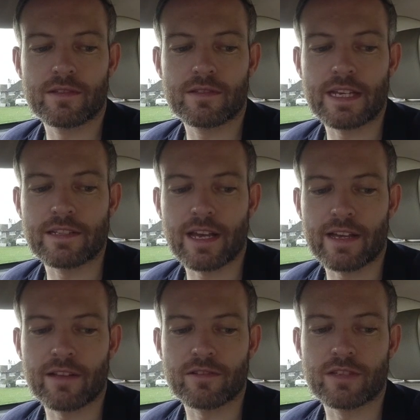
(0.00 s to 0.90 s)

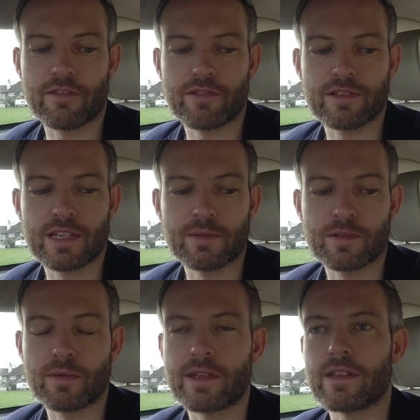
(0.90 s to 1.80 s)
detailed differences
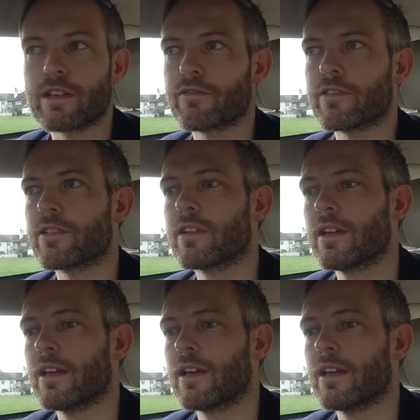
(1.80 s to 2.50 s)
between the different